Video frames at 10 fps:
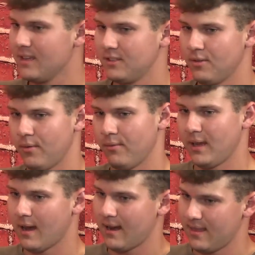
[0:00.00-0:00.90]
So when we
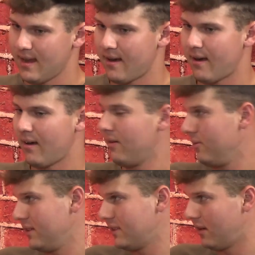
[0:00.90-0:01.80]
got in there,
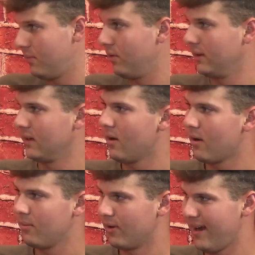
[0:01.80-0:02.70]
we started pulling the
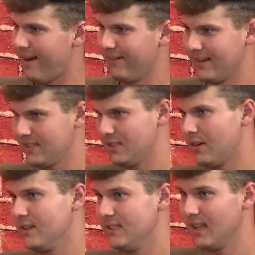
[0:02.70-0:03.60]
cardboard out, and I
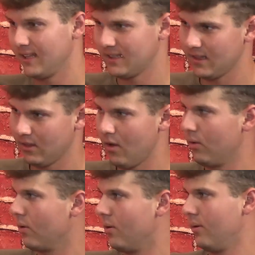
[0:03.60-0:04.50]
started selling to the
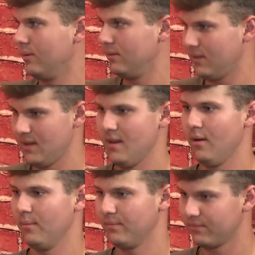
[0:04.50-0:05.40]
local,
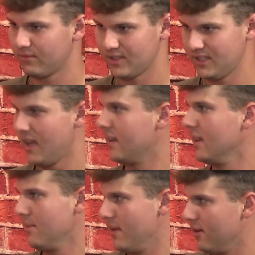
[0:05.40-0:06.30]

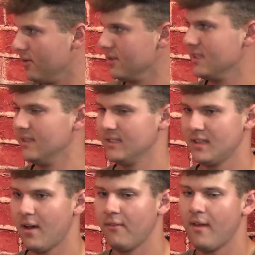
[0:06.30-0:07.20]
recycling mills and
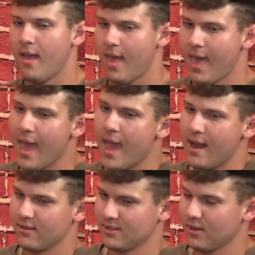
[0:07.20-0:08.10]
stuff.
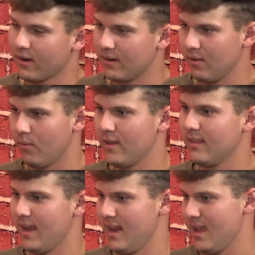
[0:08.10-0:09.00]
And I was talking to the one
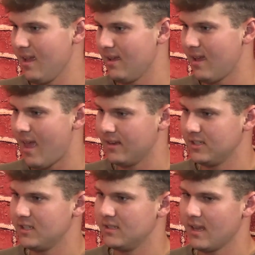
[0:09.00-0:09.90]
lady, and
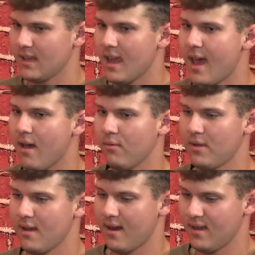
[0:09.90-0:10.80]
she's like, yeah,
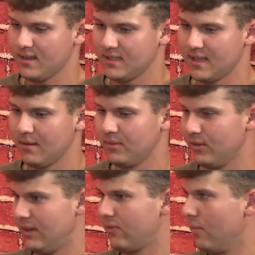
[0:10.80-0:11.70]
we got to send them to
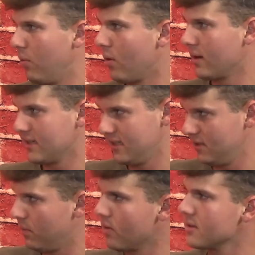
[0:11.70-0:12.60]
a different port because this
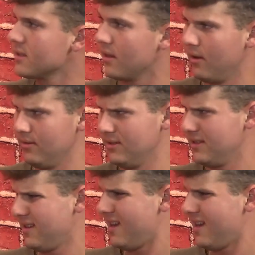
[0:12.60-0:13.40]
port's closed.